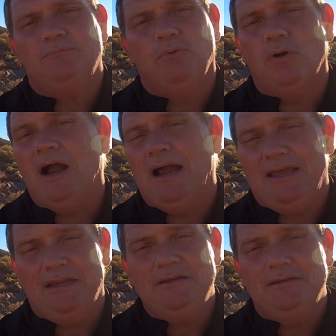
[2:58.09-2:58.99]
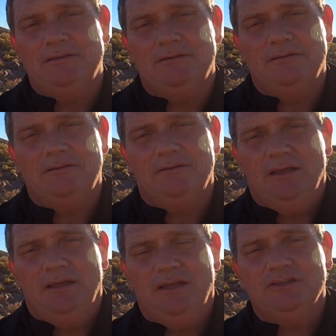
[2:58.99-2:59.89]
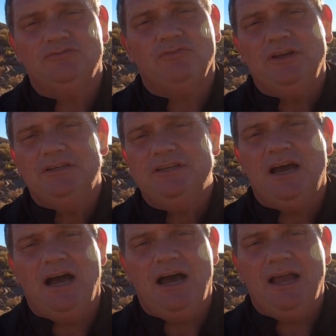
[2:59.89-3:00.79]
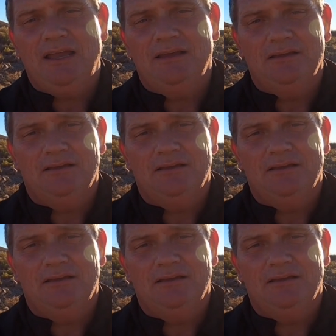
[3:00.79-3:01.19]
Brian, his friend Ty,